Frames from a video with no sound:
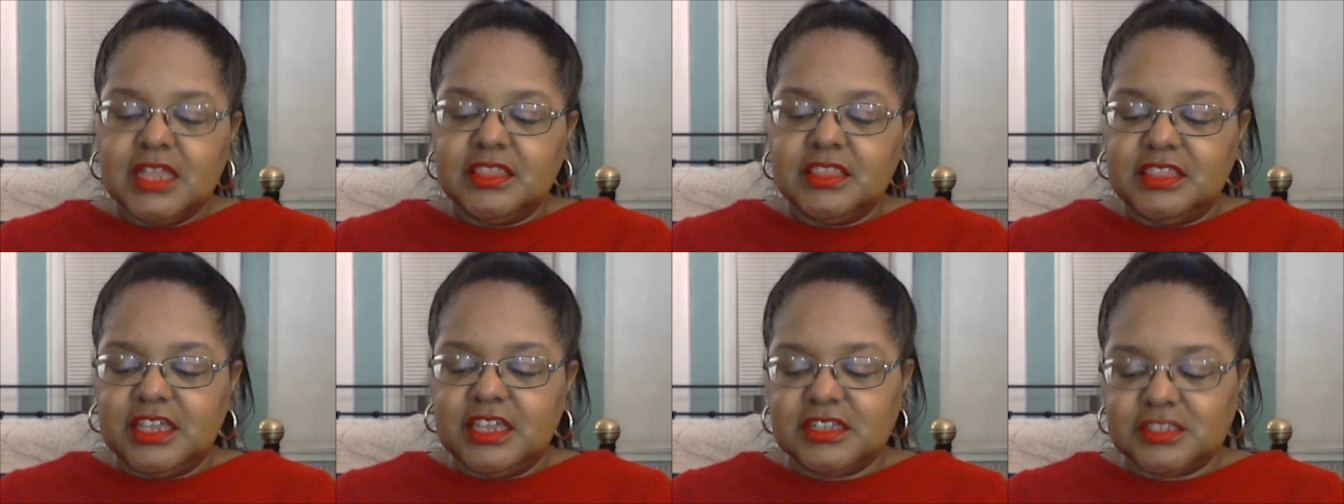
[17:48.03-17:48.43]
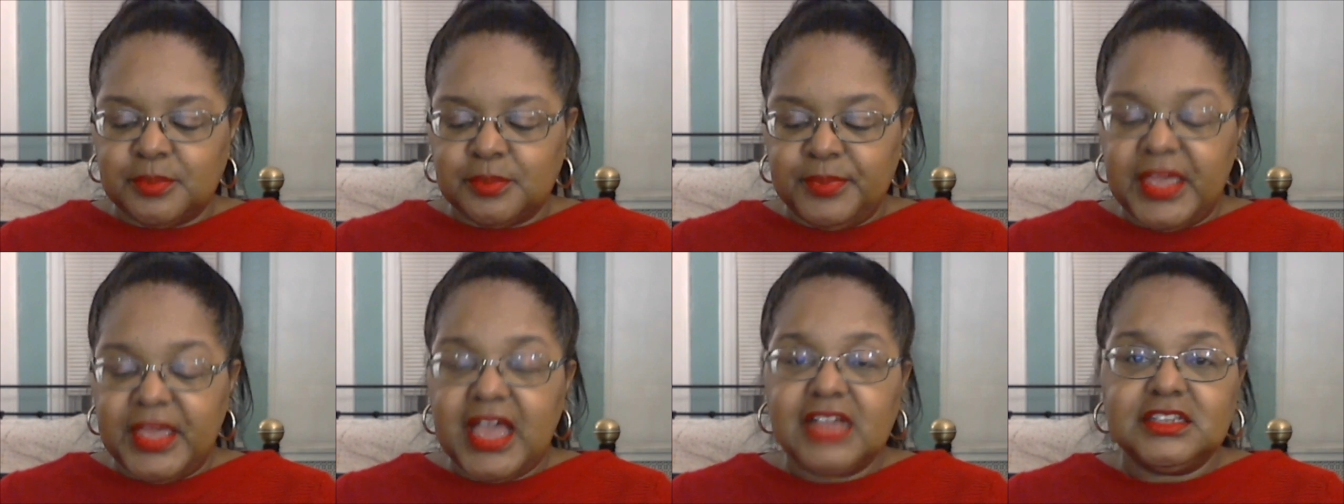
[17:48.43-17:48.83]
There's a
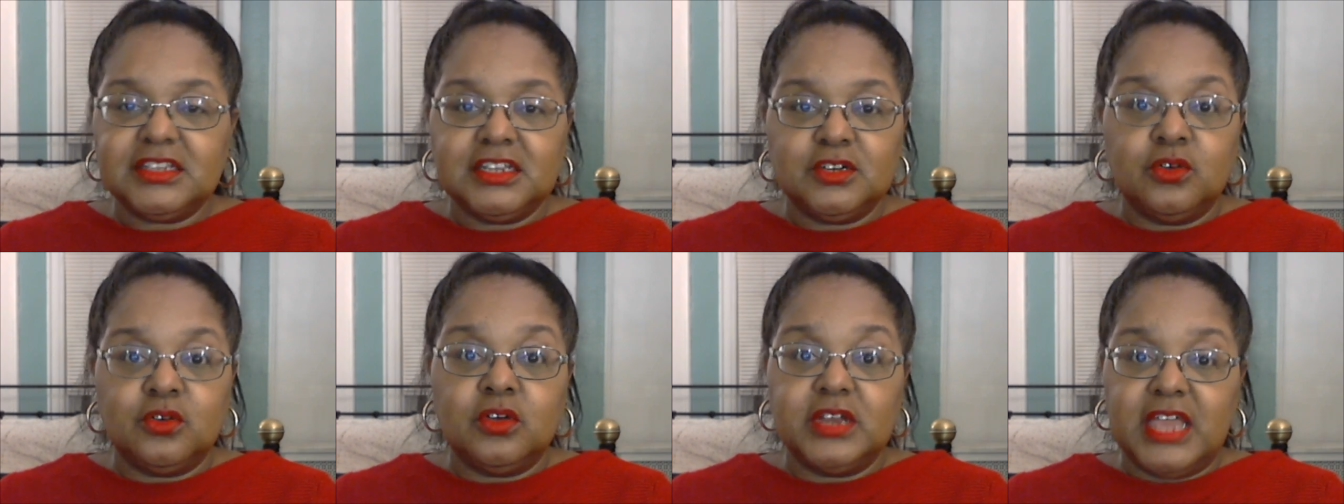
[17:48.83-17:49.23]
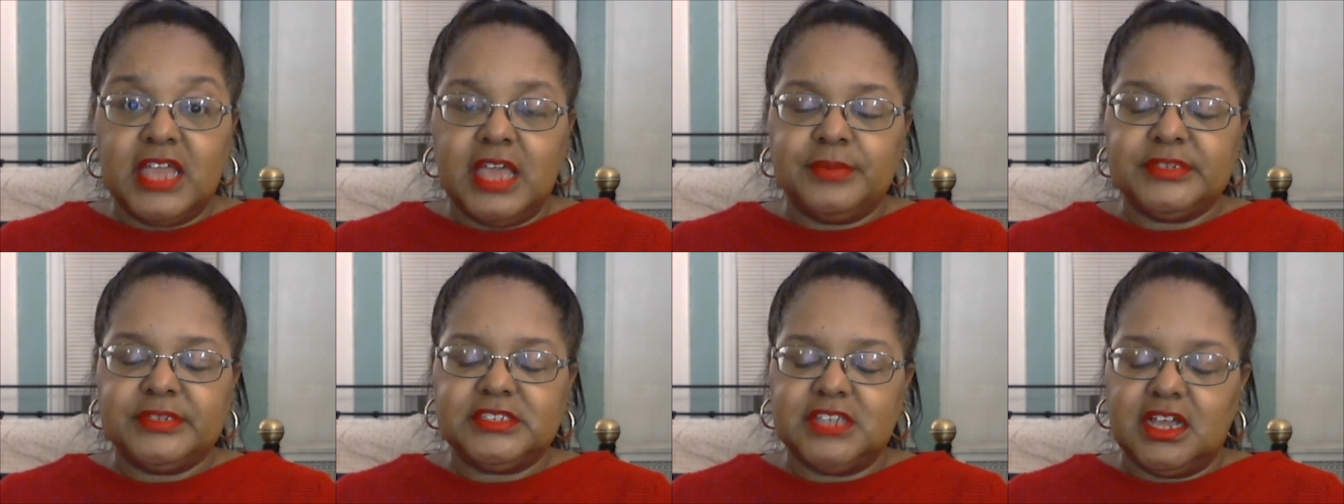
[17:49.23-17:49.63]
palette on
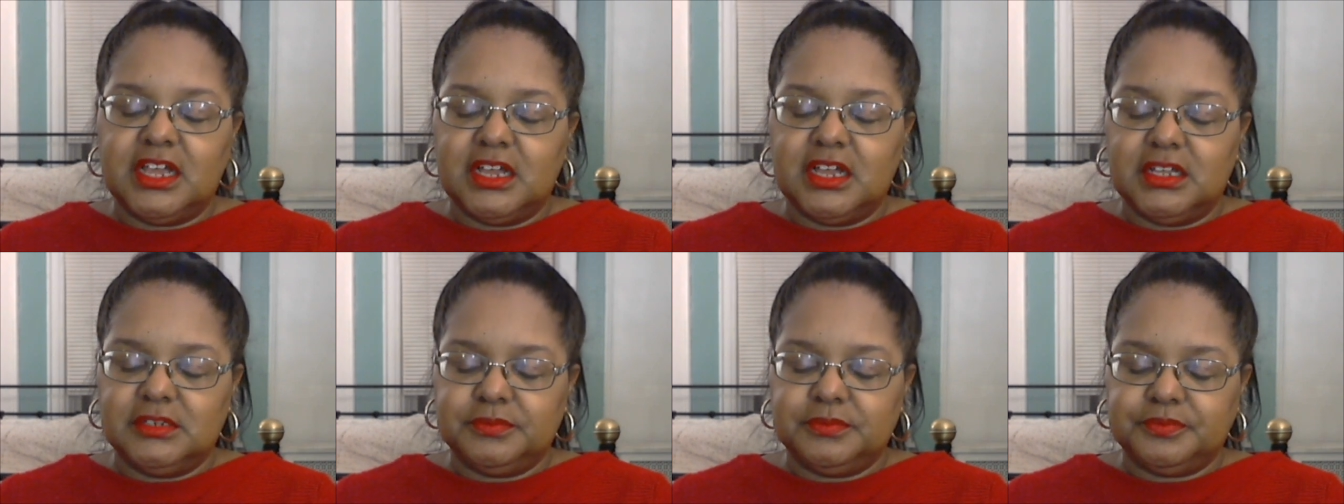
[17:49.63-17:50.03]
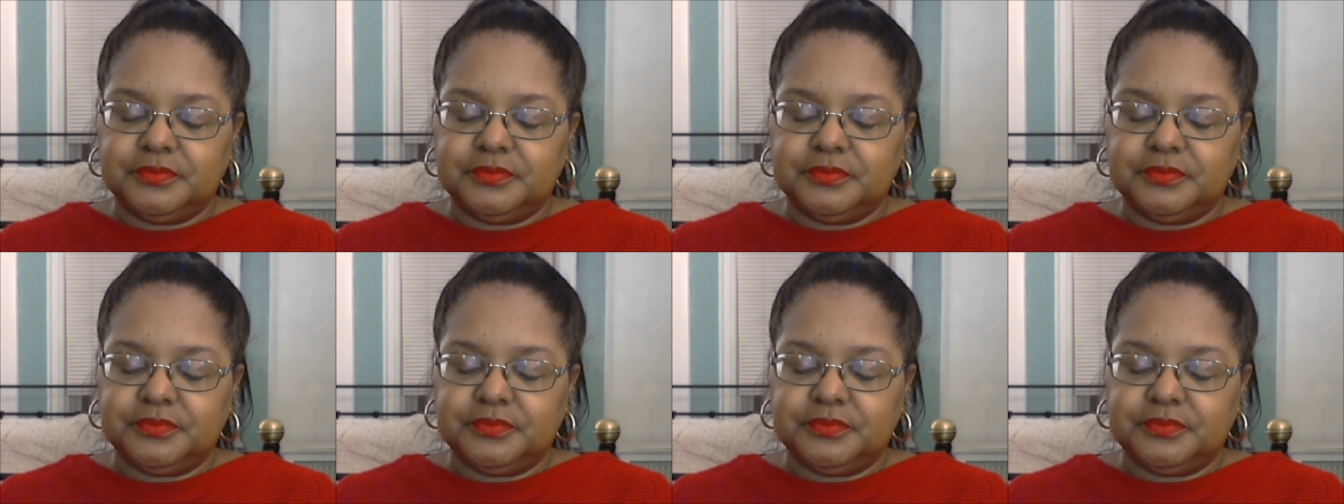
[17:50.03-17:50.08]
Amazon.